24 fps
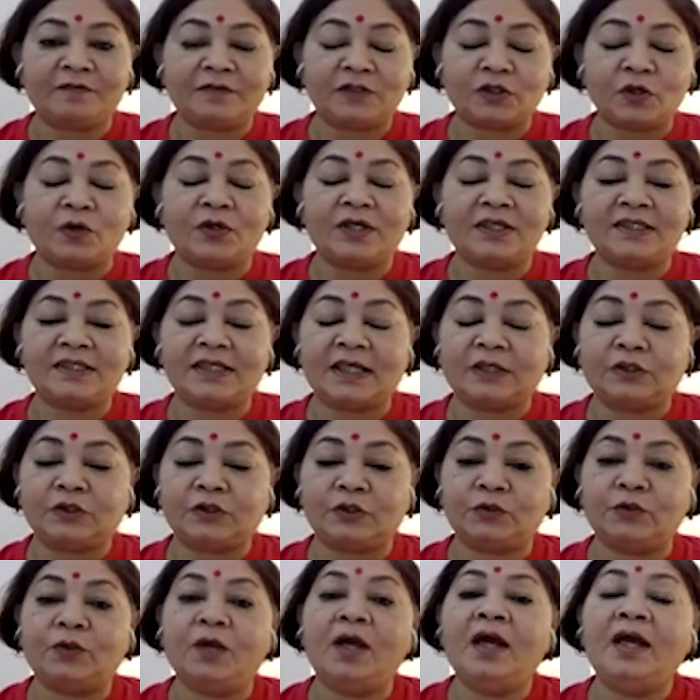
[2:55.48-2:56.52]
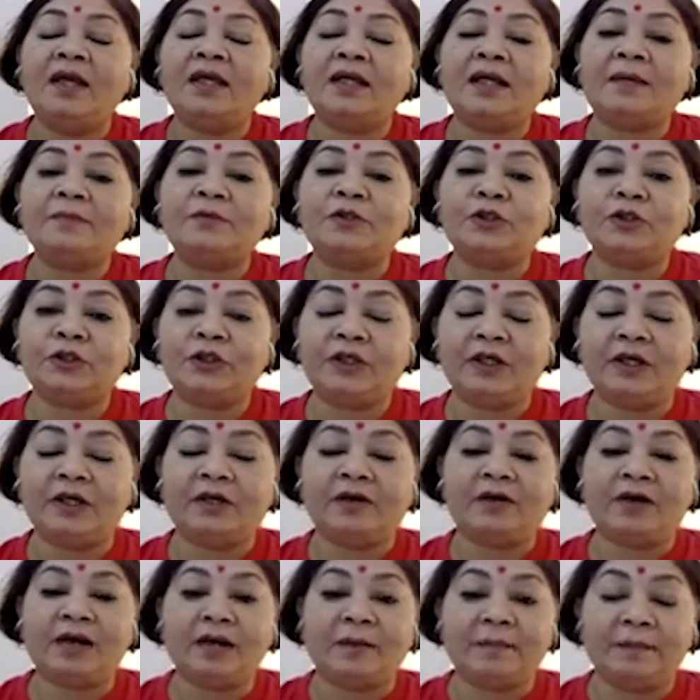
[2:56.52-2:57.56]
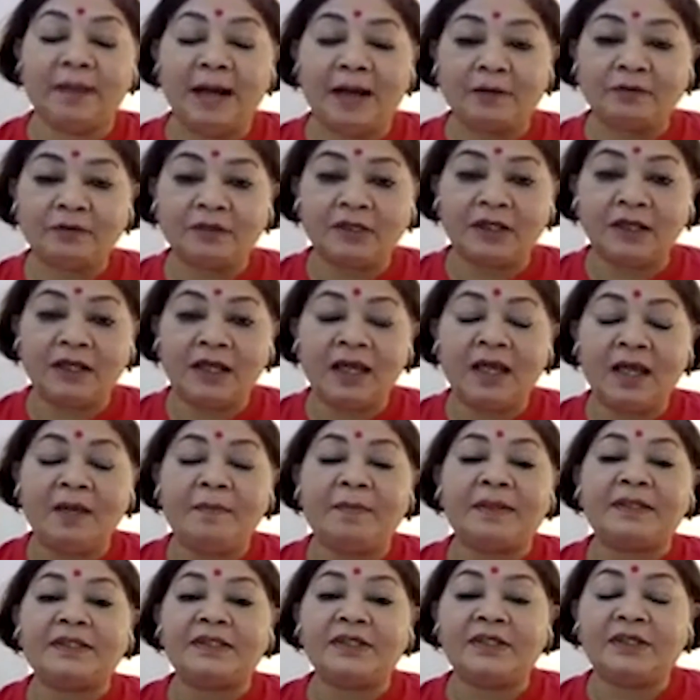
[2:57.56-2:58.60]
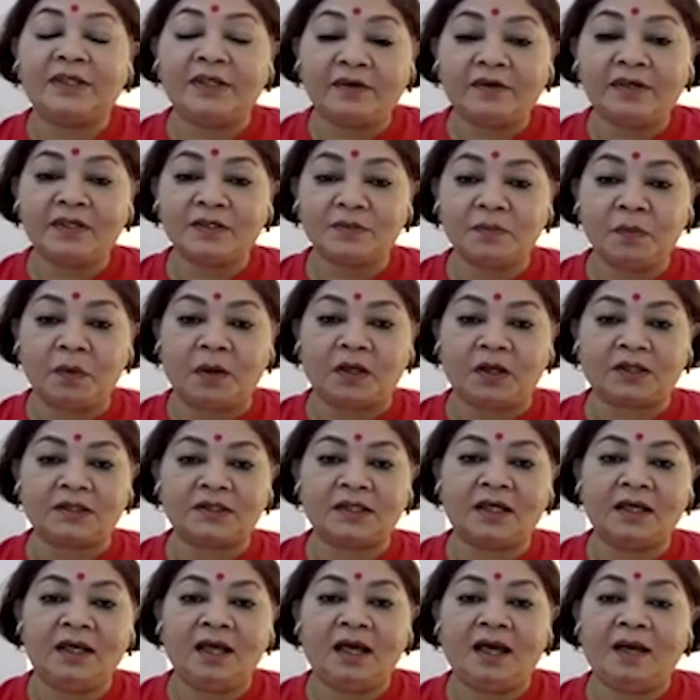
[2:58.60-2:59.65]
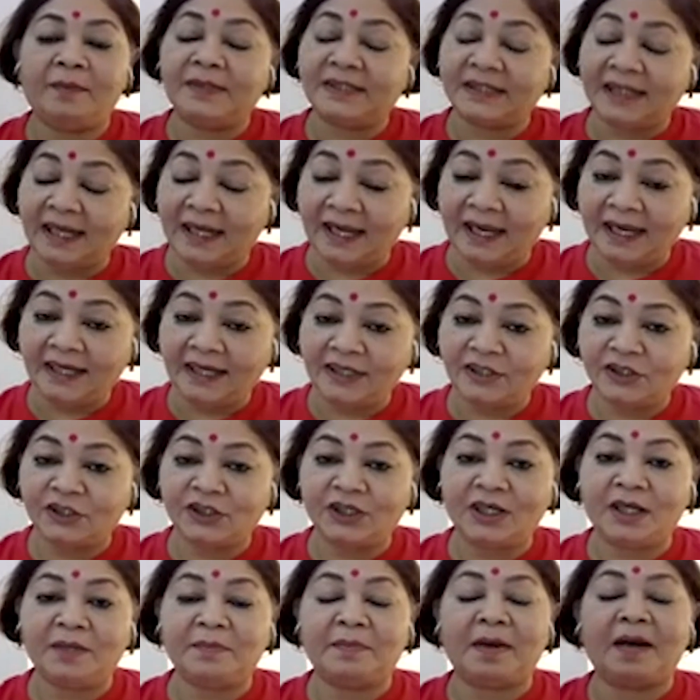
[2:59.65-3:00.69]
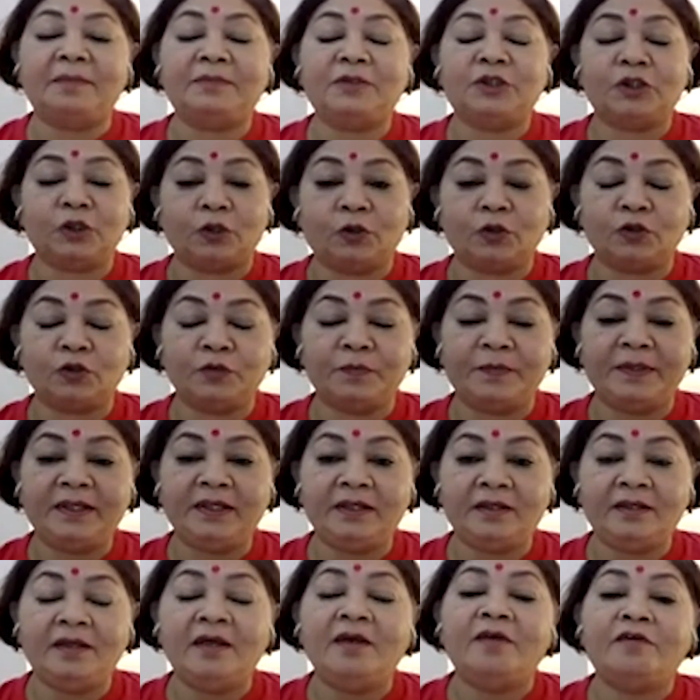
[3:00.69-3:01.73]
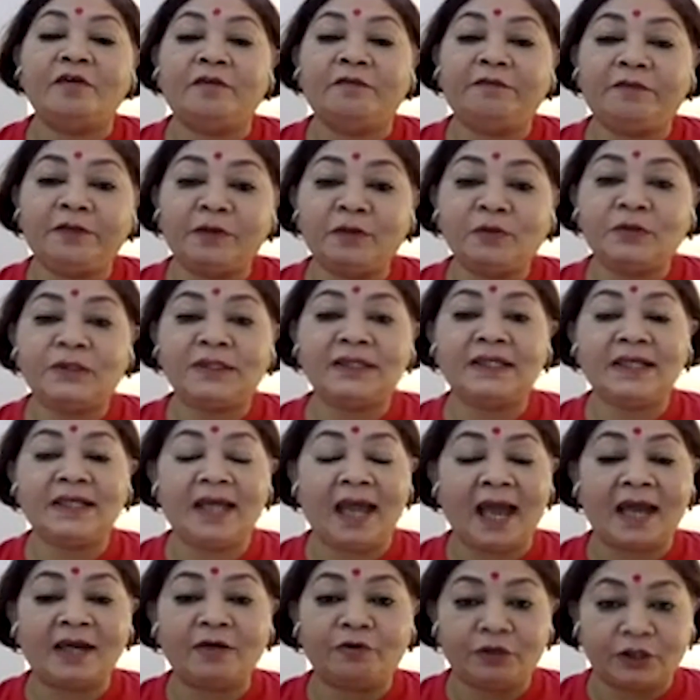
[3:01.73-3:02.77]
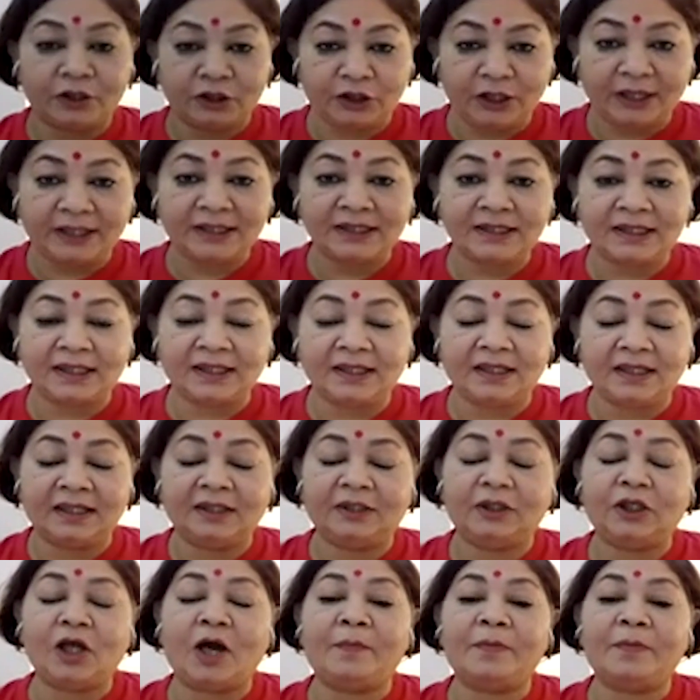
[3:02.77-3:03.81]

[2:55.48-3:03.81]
of stories that you come to hear about, but here is what Mr. H.T. Imam told me, refuting and rejecting the